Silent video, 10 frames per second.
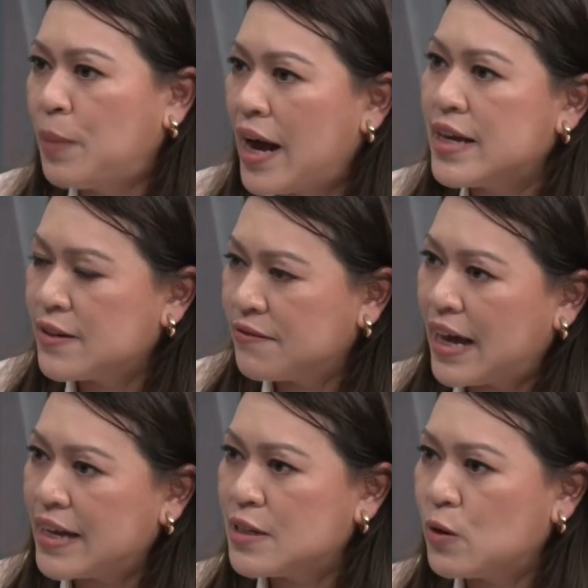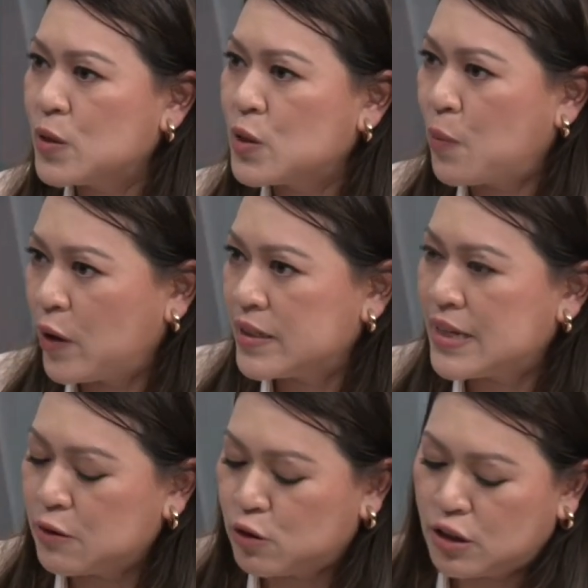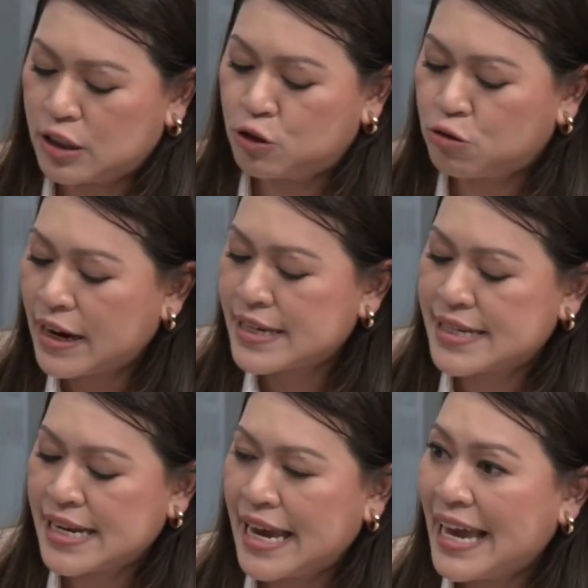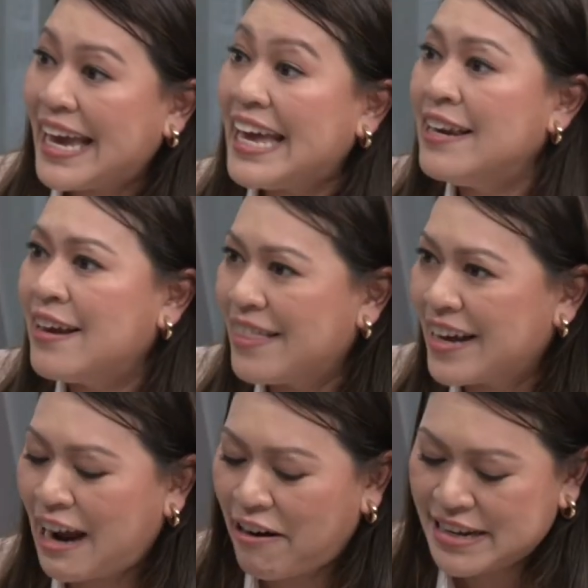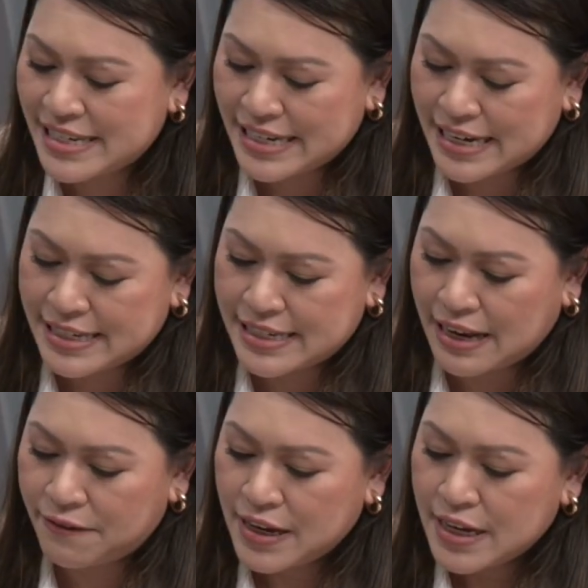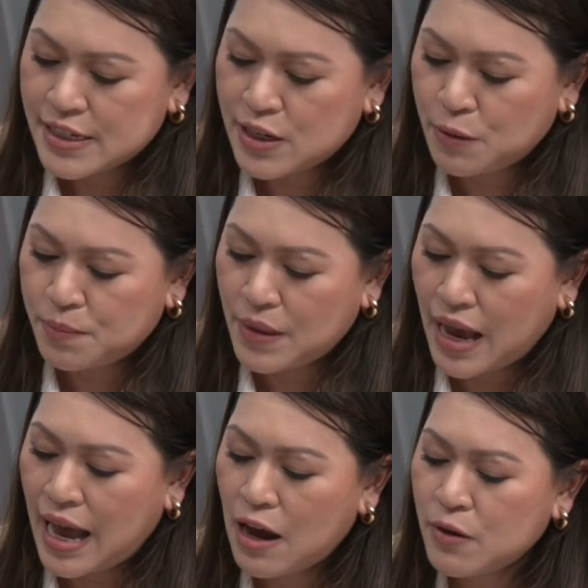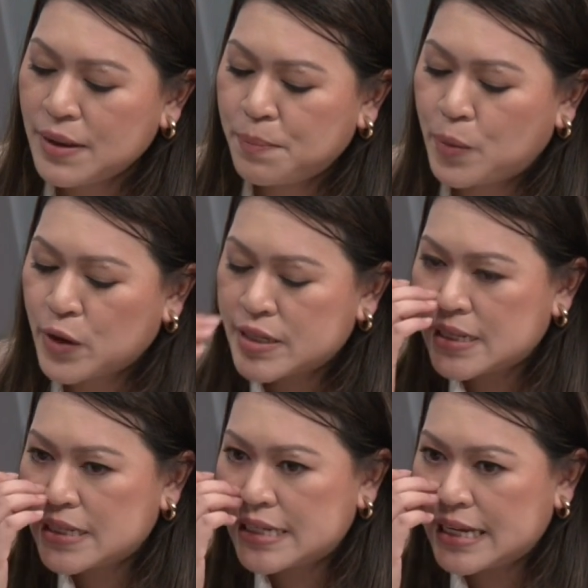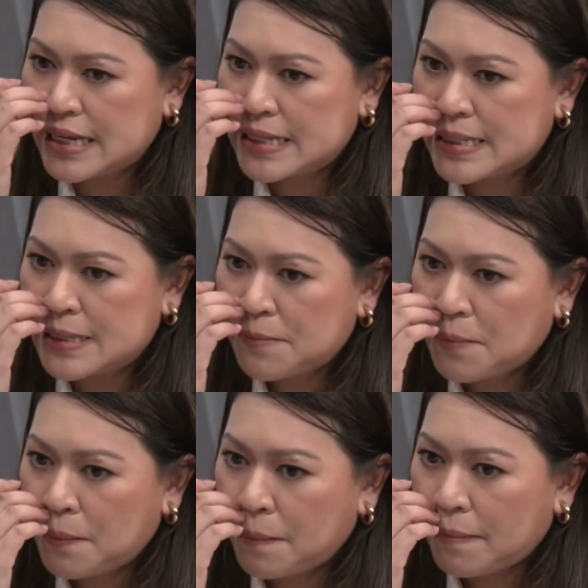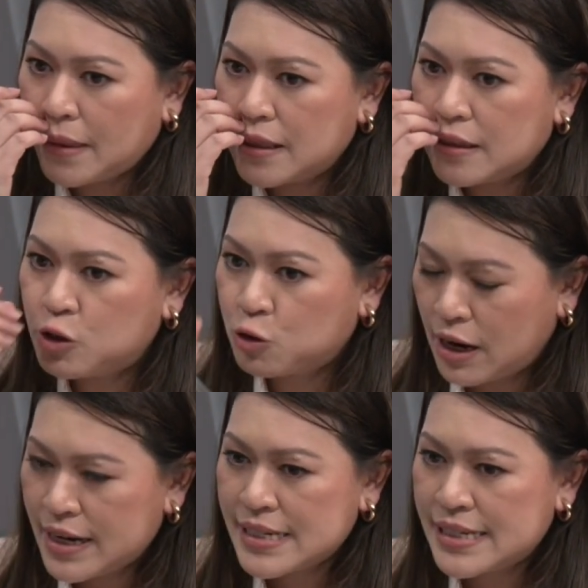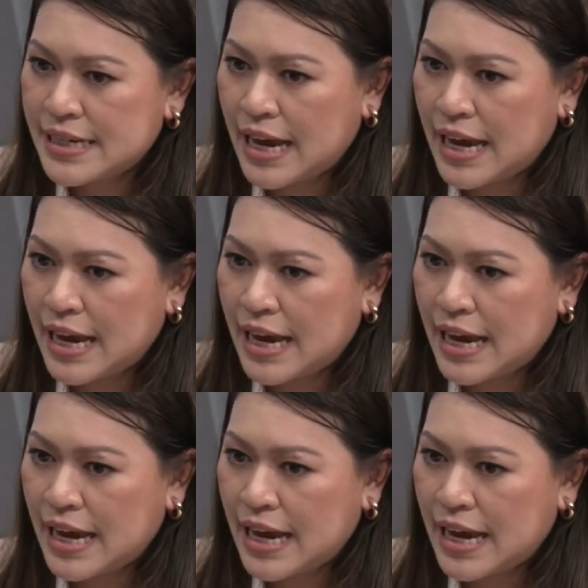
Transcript: part of that also boils down to the trust in the currency itself. So how important is trust,